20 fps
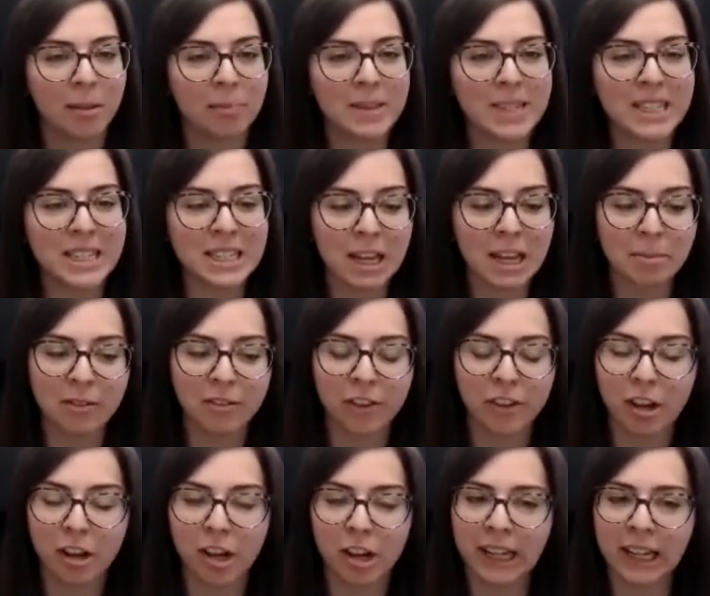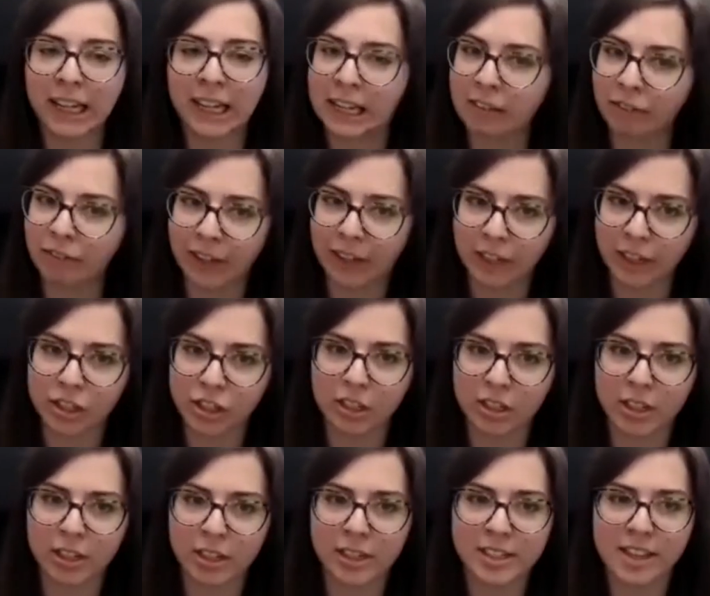Some of our key
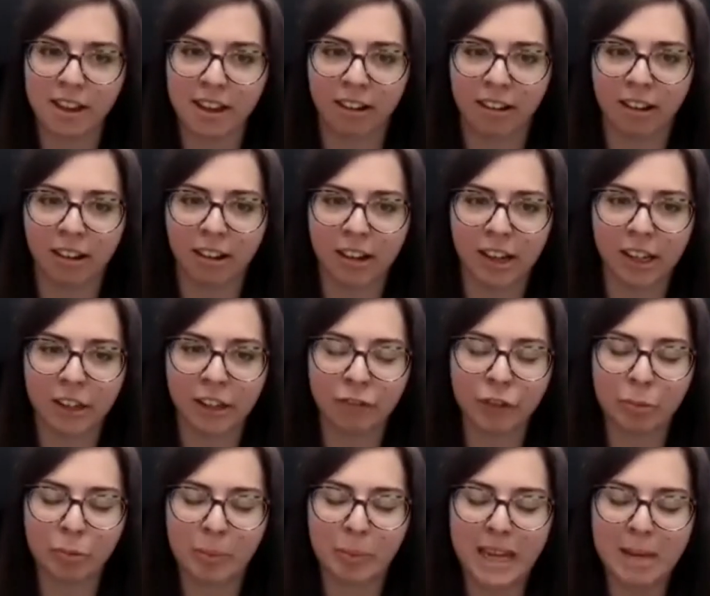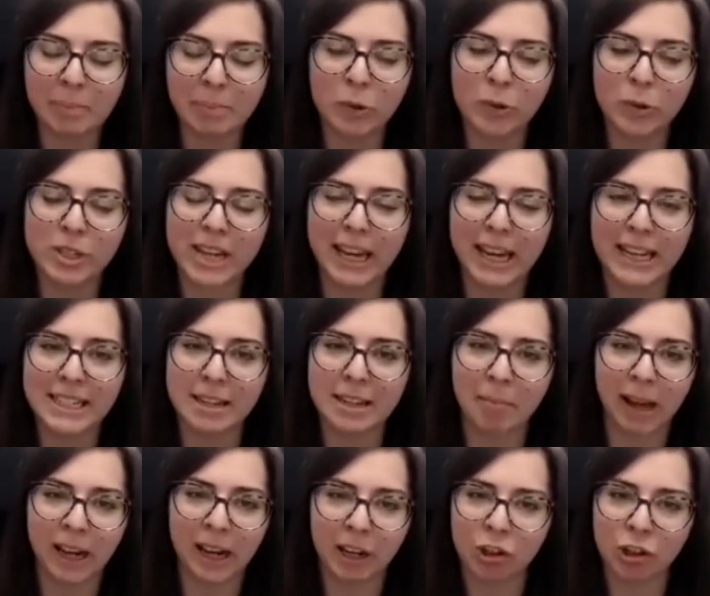features are kind of your people data
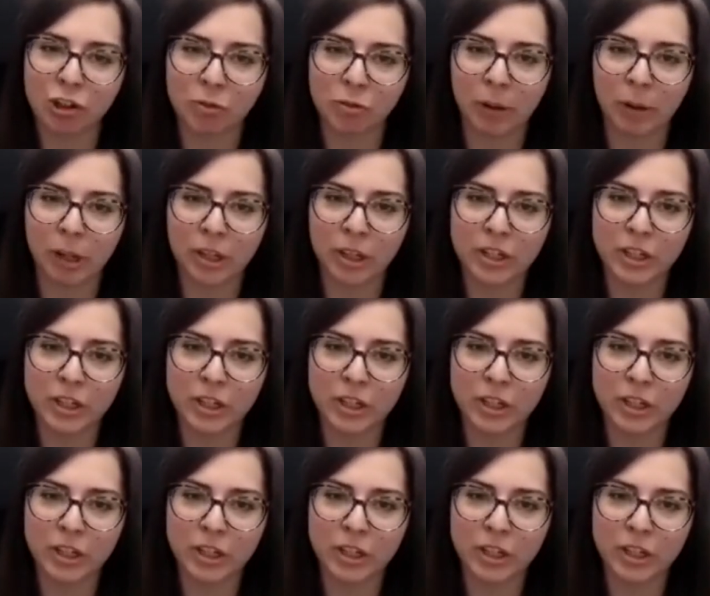management,